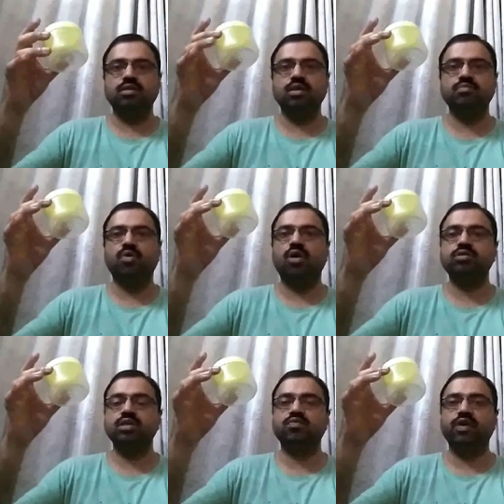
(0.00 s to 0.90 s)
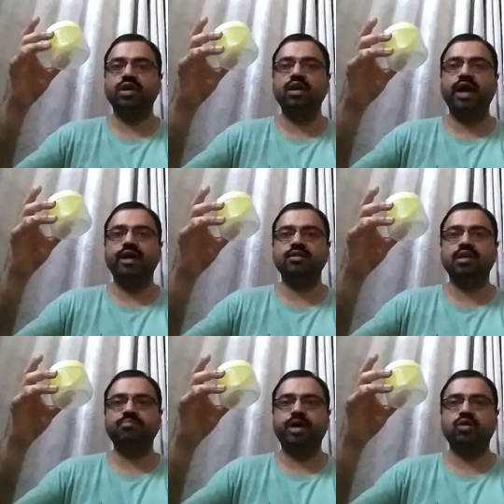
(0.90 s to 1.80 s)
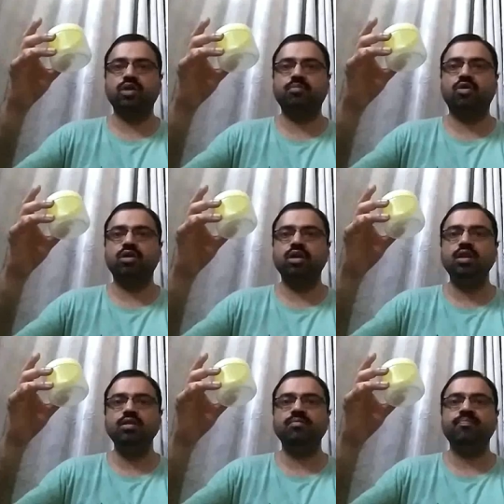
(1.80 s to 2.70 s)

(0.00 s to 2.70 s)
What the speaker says: This box is very light as compared to the bottle.